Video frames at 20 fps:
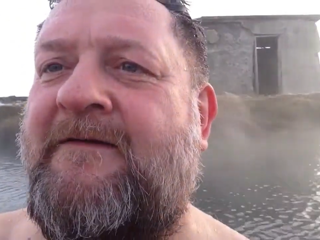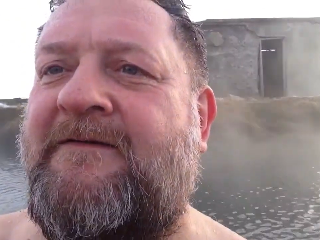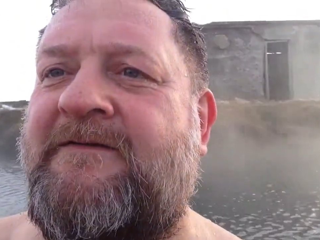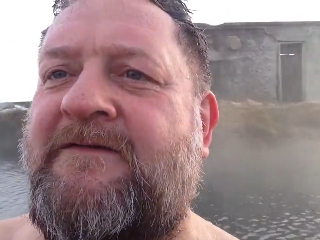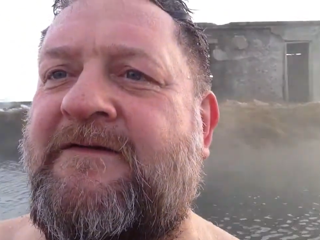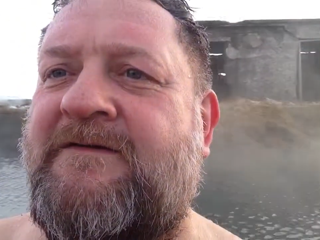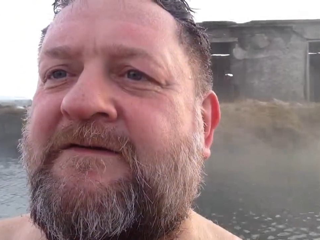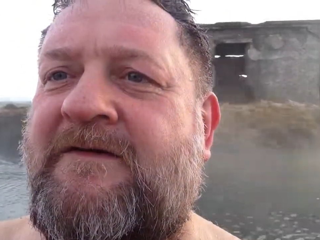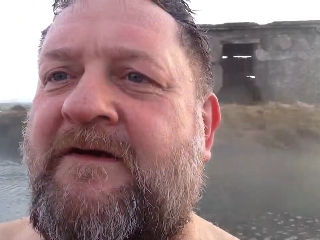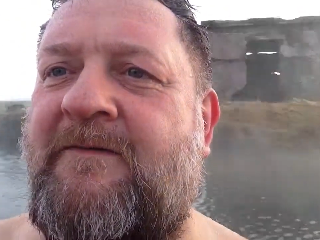
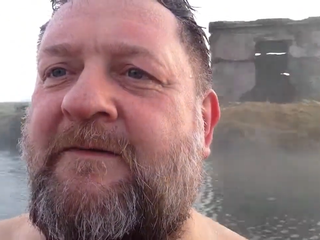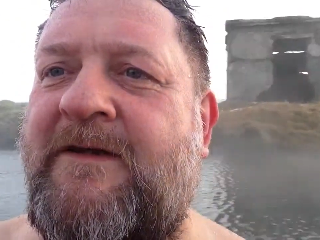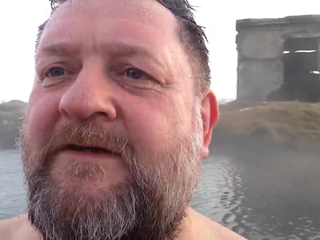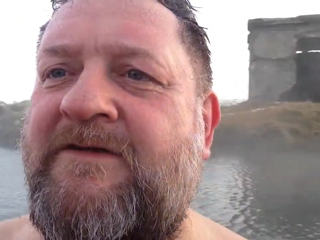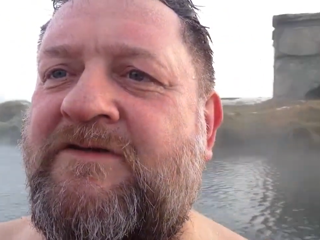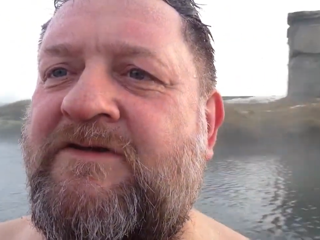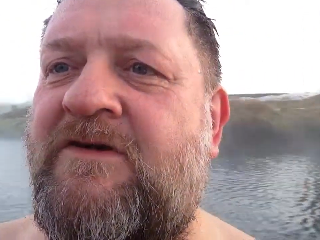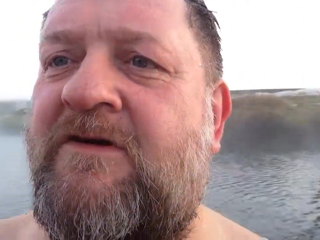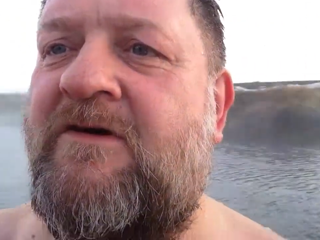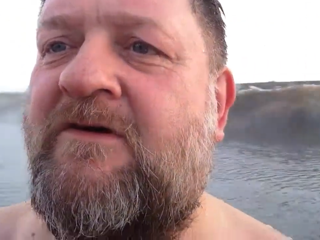just going to
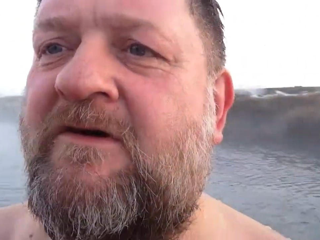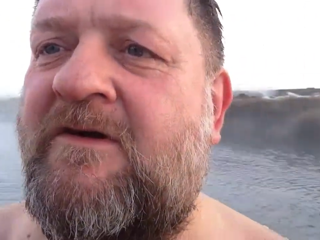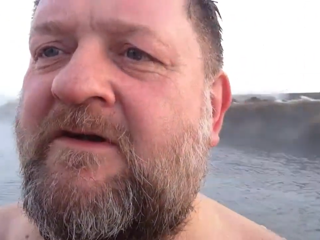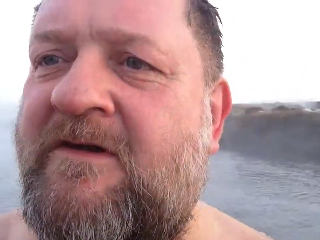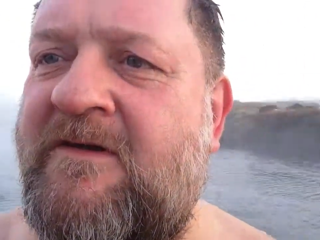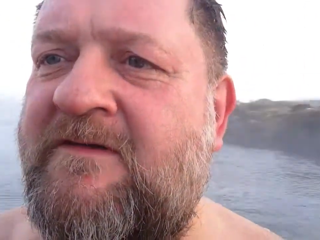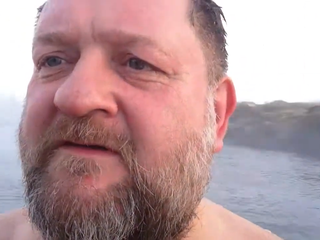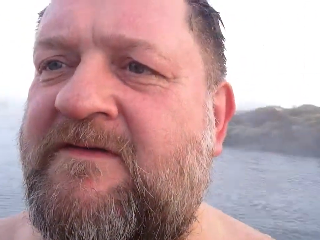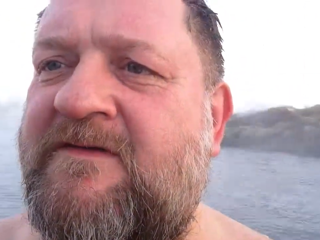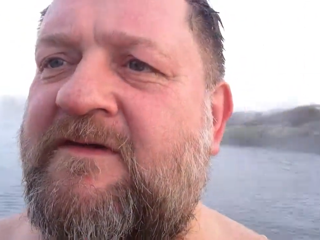enjoy,
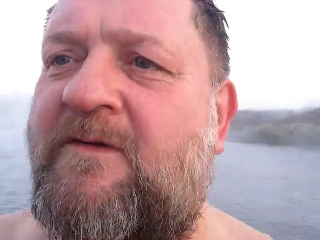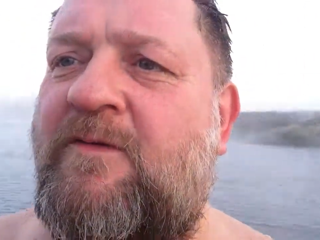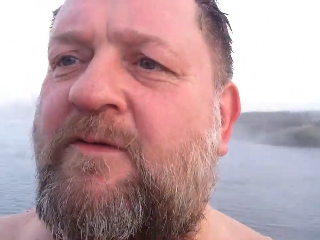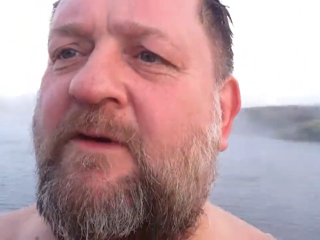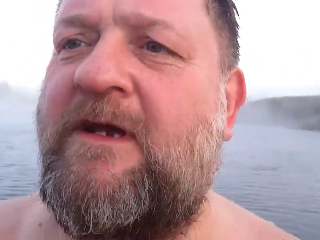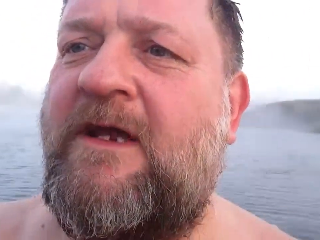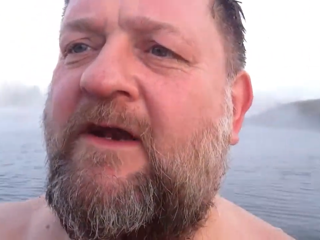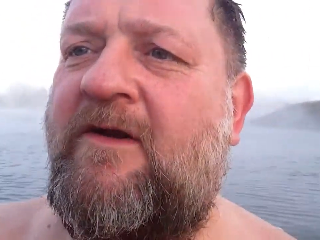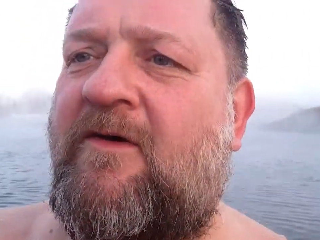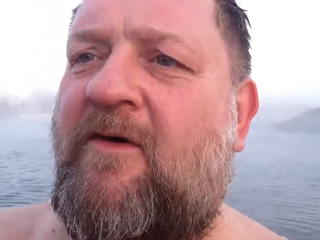
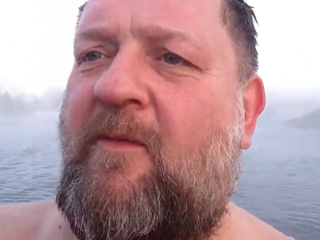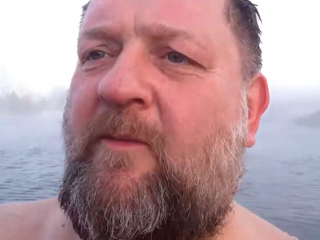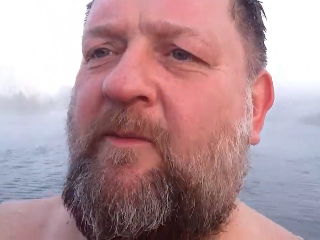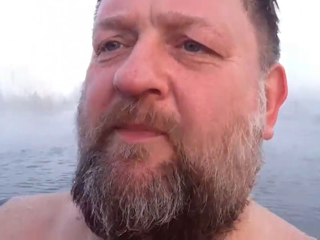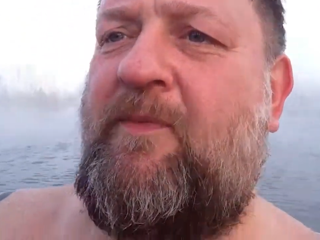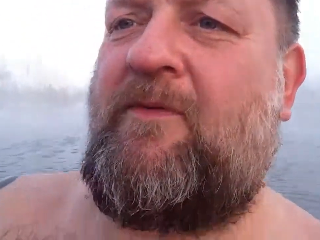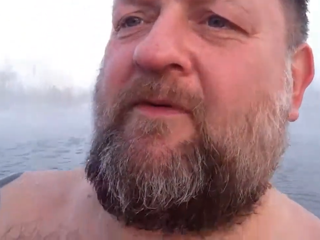soak it up.